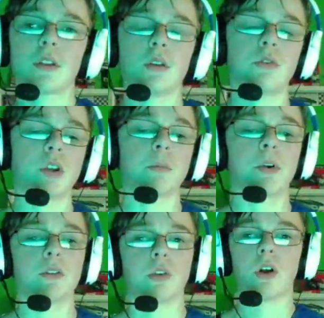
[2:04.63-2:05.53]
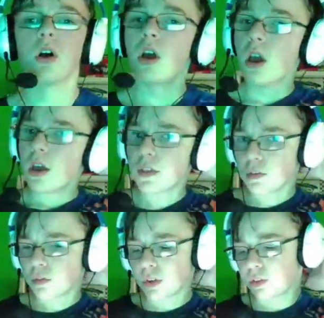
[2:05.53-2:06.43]
They use it at Bristol. They've
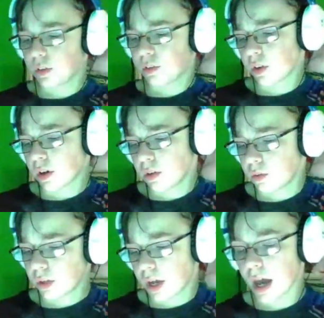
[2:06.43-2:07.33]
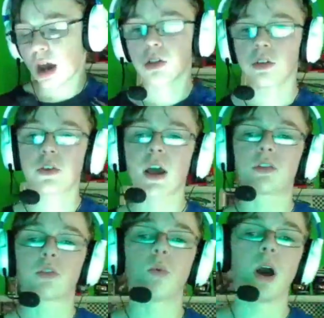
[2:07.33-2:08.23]
recently started using it at other tracks
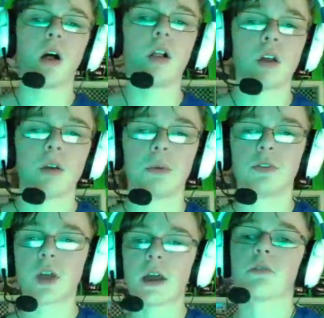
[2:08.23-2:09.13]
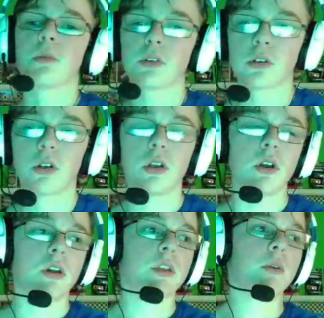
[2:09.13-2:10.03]
as well, besides Bristol.
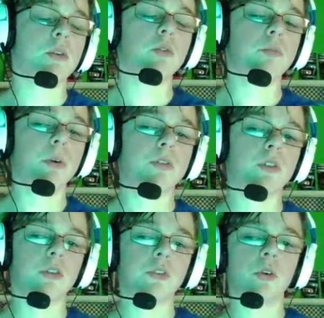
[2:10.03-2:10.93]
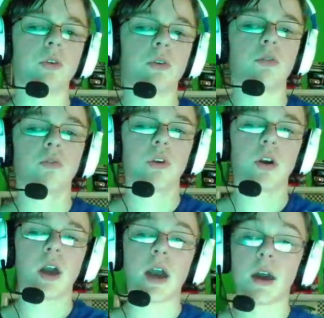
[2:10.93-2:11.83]
They would use Bristol so you could
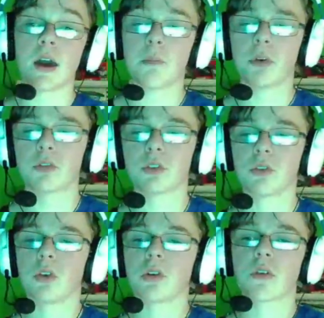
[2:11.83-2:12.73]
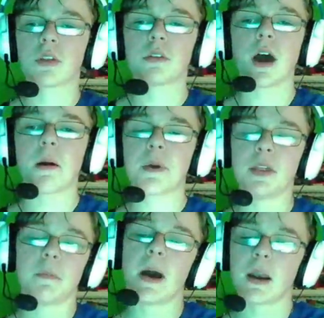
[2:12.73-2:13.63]
at Bristol so you could run the top and
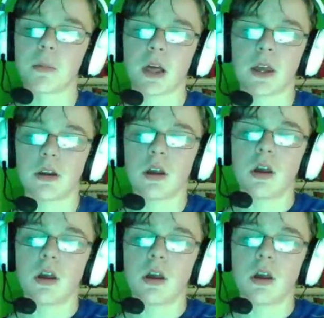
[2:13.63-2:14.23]
the bottom lane.